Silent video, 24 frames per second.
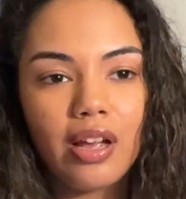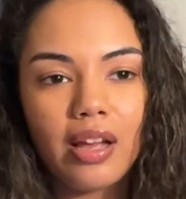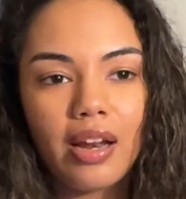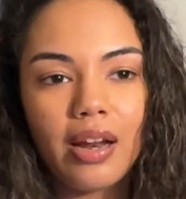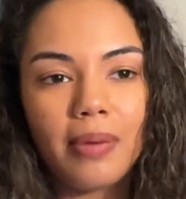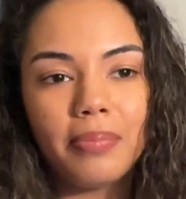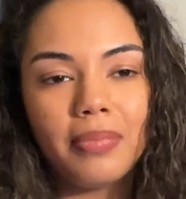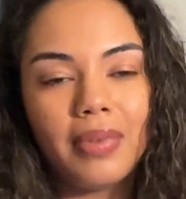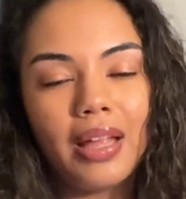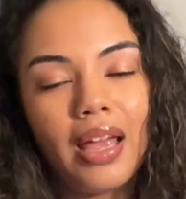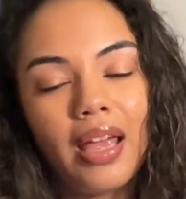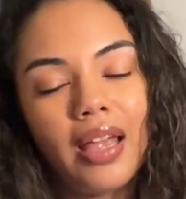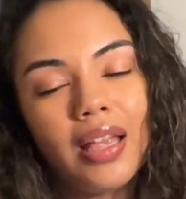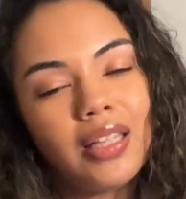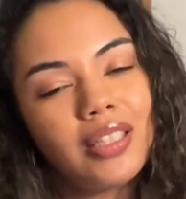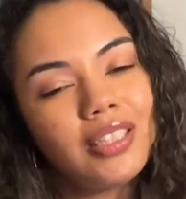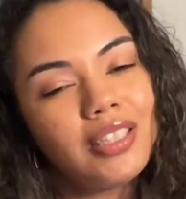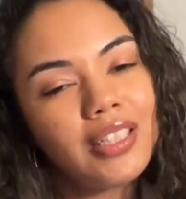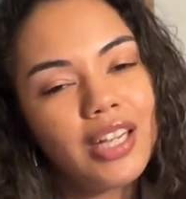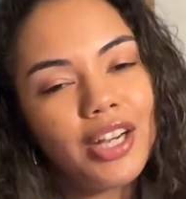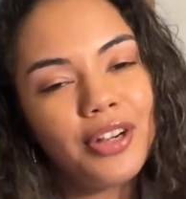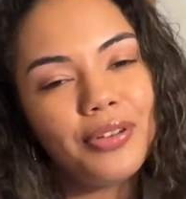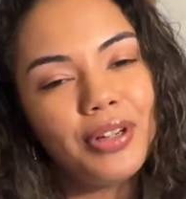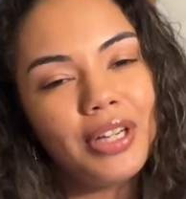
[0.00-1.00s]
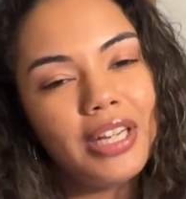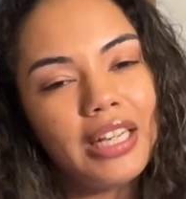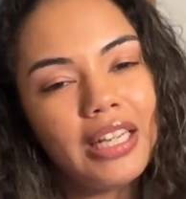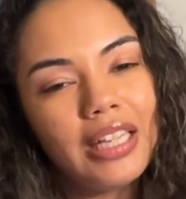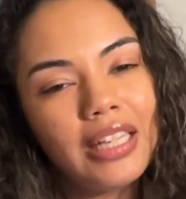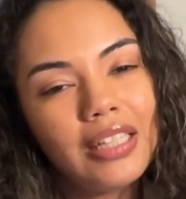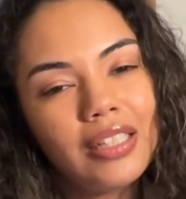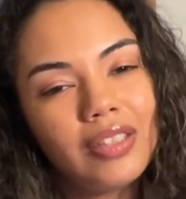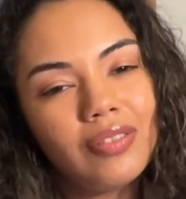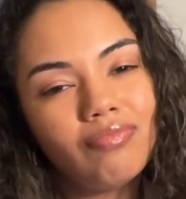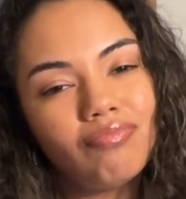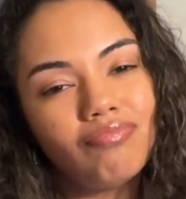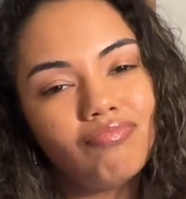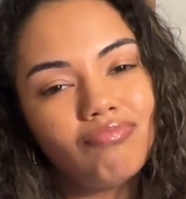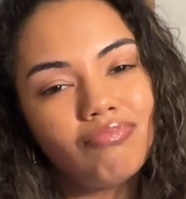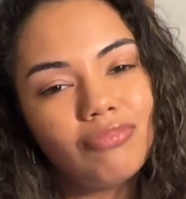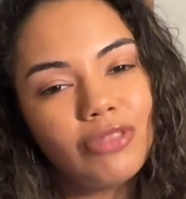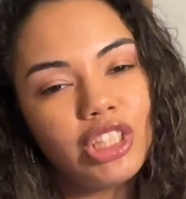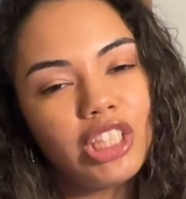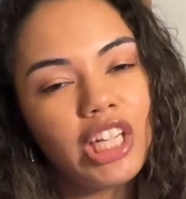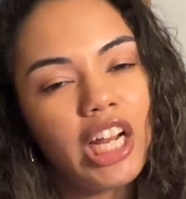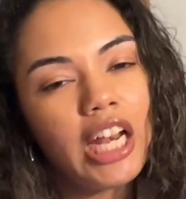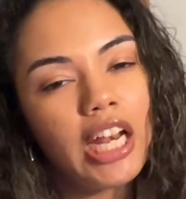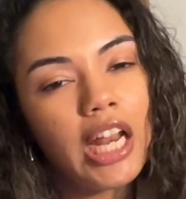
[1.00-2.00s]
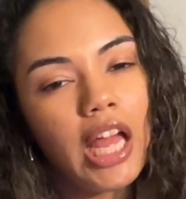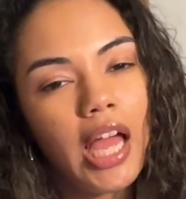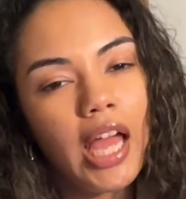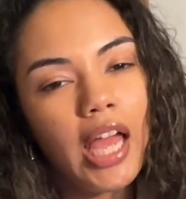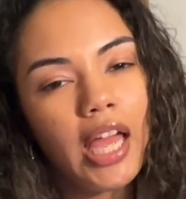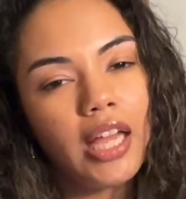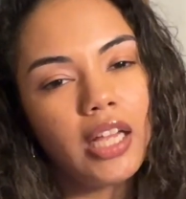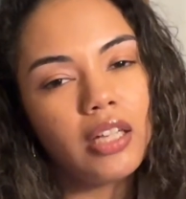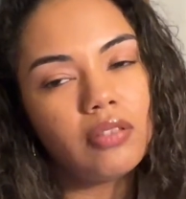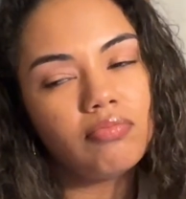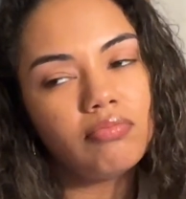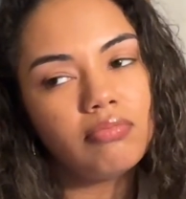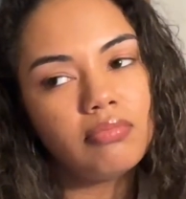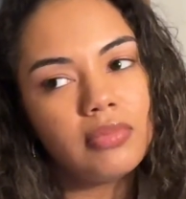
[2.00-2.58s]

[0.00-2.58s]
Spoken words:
I'm like, should I read it? Should I not?